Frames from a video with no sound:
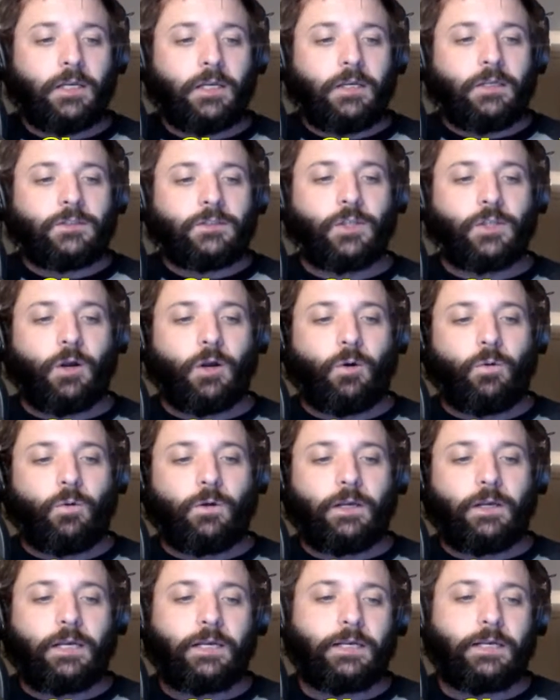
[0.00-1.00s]
So
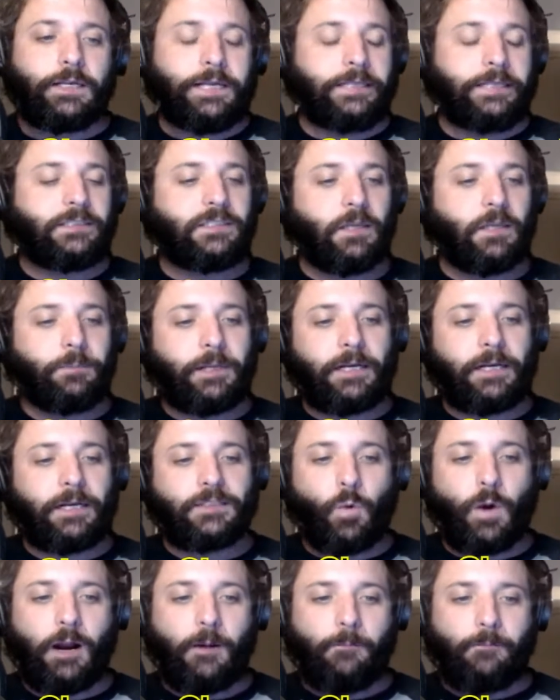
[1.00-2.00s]
it's something as
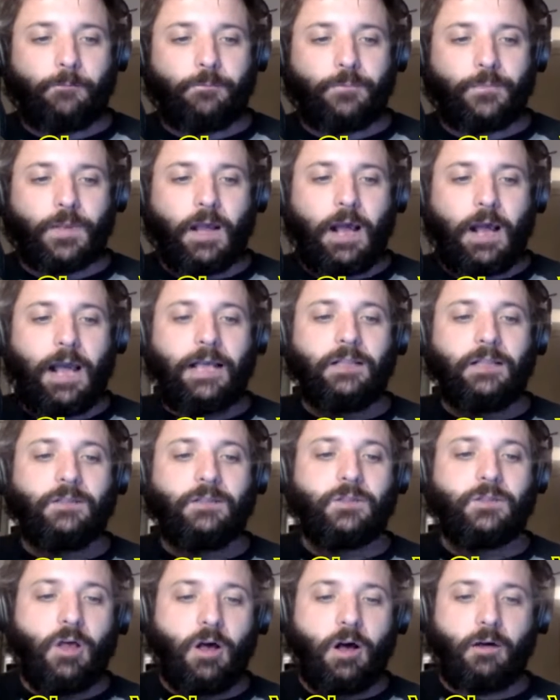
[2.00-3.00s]
to where I
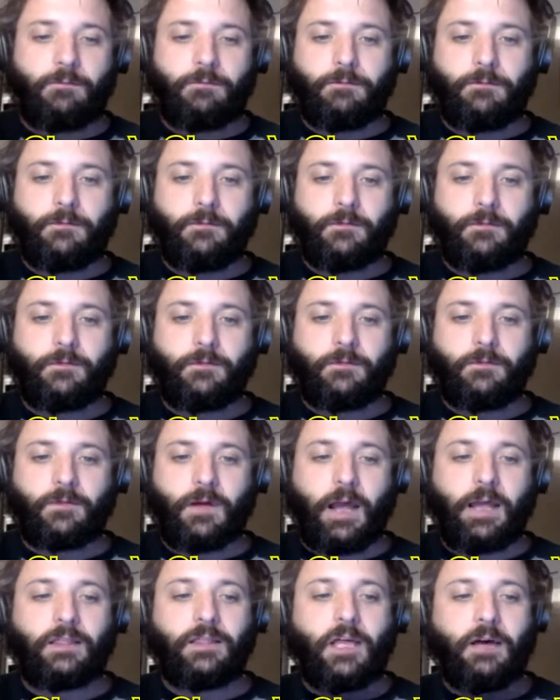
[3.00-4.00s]
love
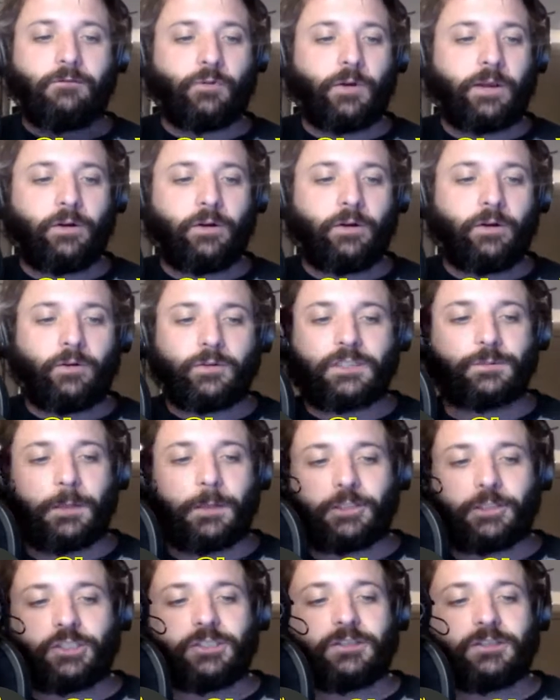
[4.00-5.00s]
Reynolds,
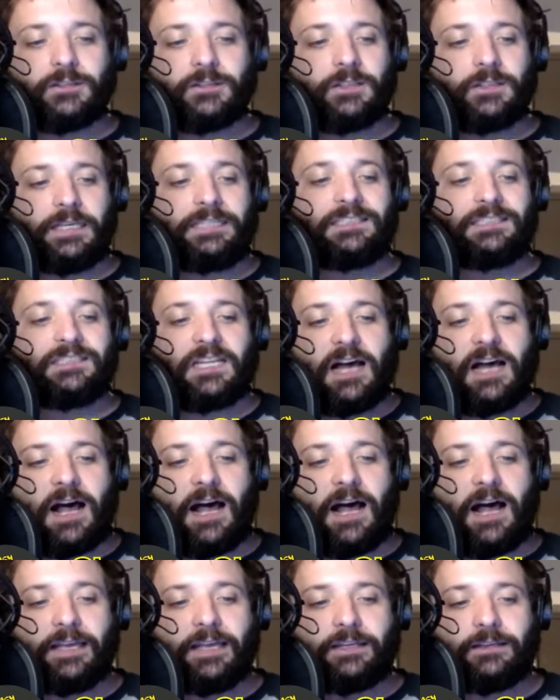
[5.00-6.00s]
especially since he's
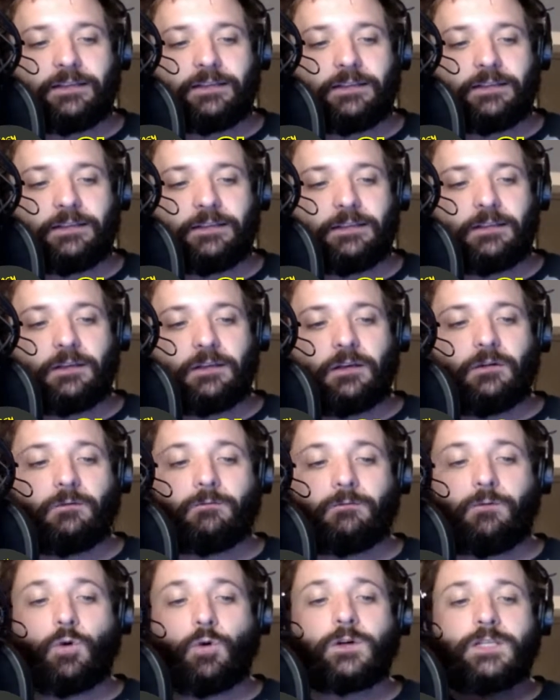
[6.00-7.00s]
tied
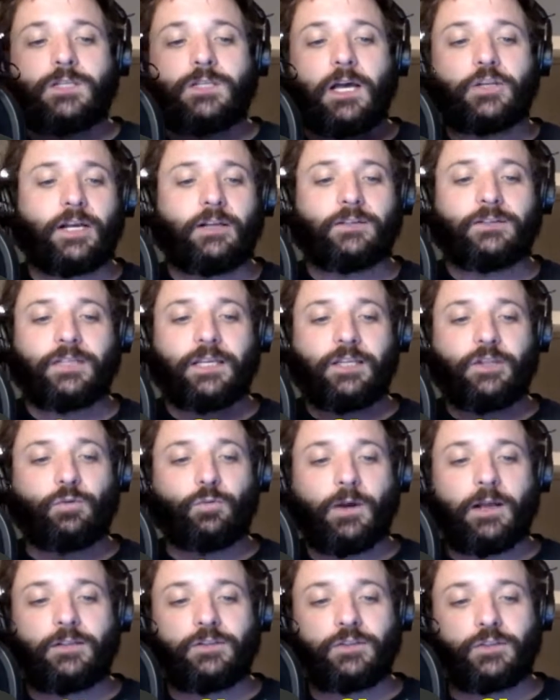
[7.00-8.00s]
4 touchdowns in
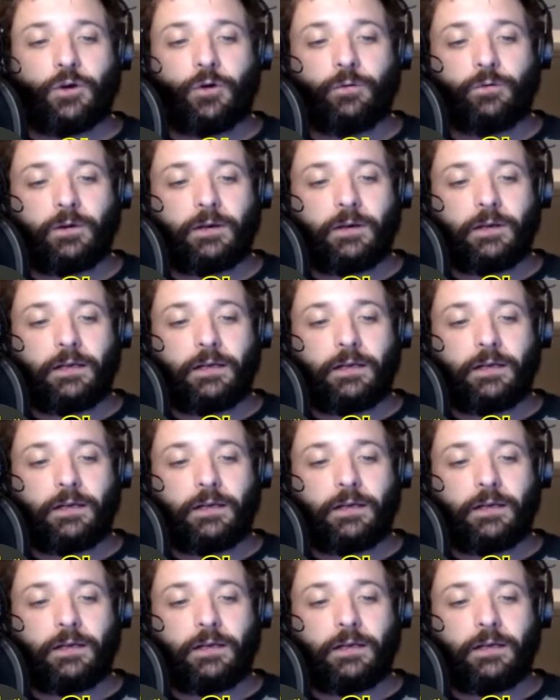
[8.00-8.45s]
the red zone,